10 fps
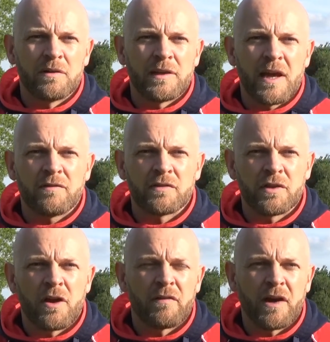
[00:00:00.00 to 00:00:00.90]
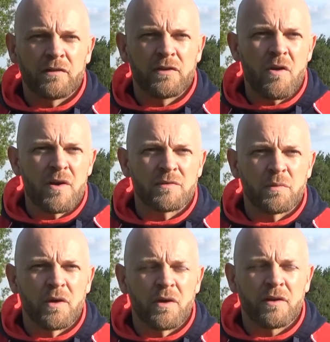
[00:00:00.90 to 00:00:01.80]
Dave does a lot of that unnoticed
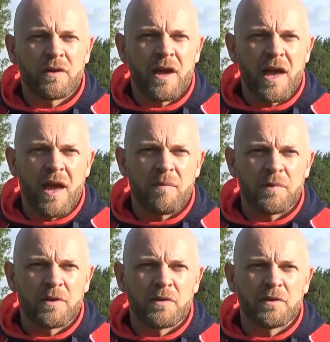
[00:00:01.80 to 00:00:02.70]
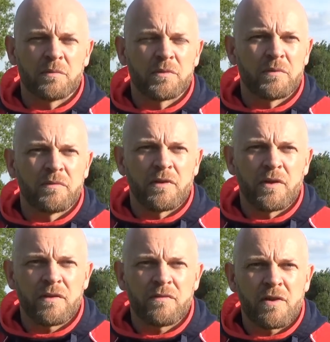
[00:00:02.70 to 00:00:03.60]
work. He comes up with
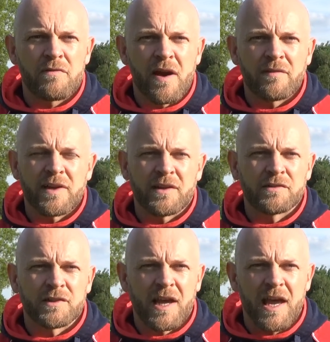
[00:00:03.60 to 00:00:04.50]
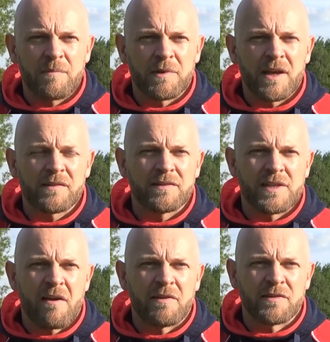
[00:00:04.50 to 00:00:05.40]
30, 35 tackles a game and gets his
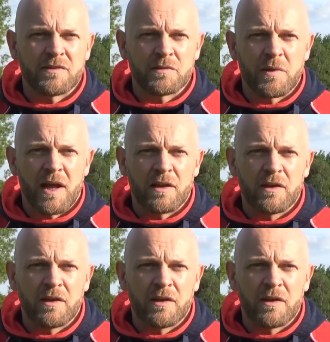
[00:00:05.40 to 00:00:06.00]
carries in as well.